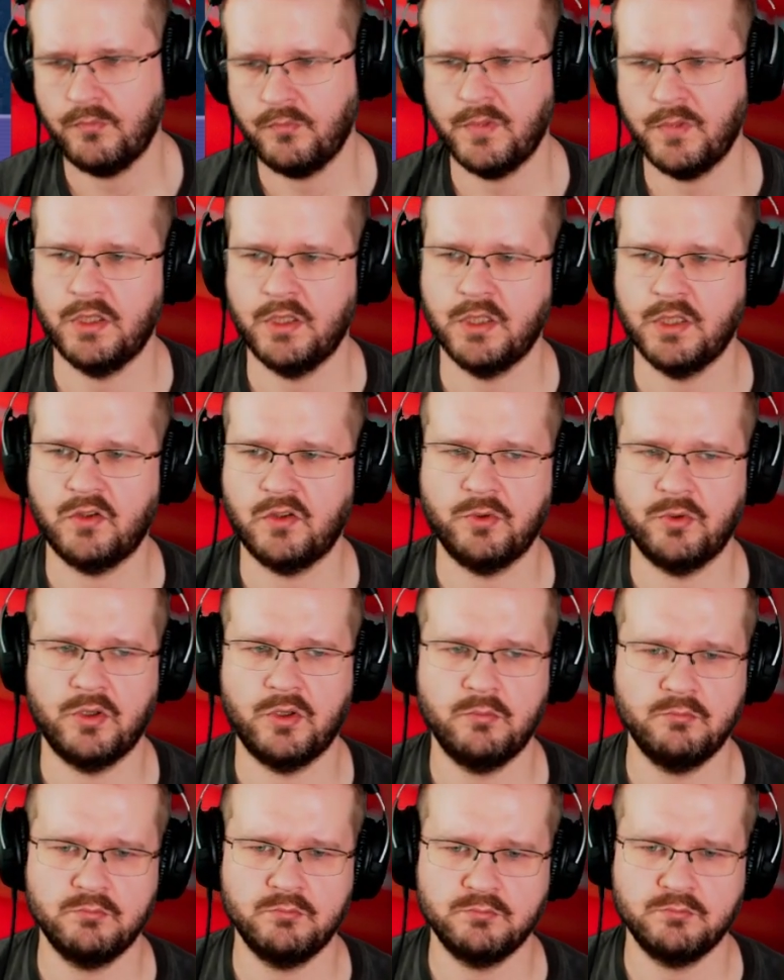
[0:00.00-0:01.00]
And that's a birdie.
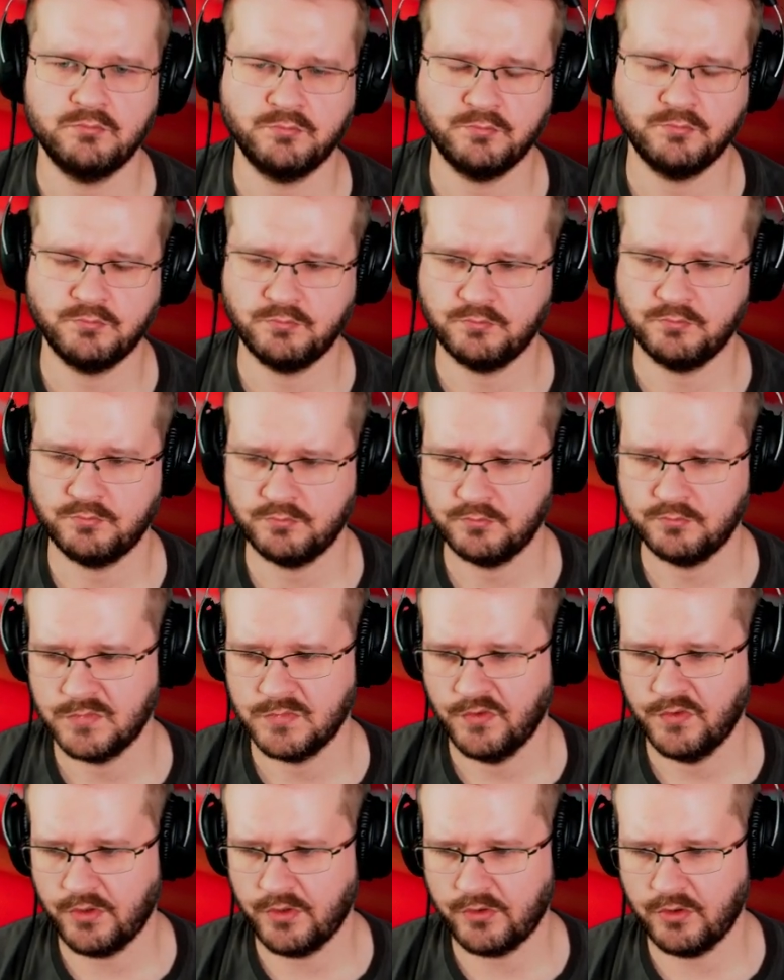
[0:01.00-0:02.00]

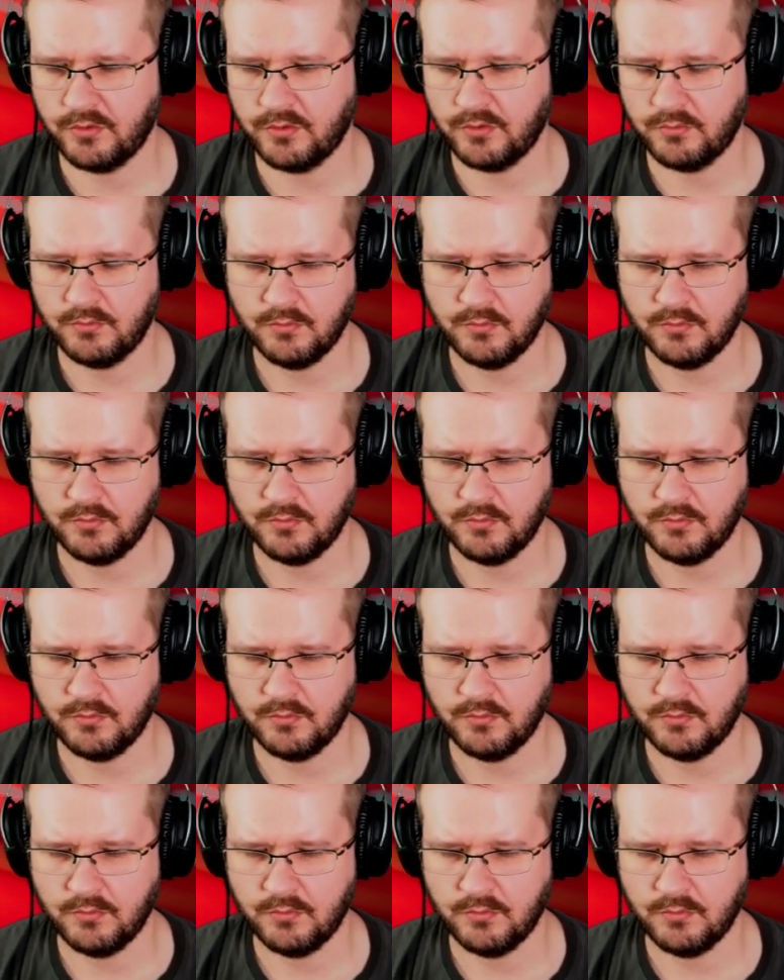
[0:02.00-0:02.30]
Feels good.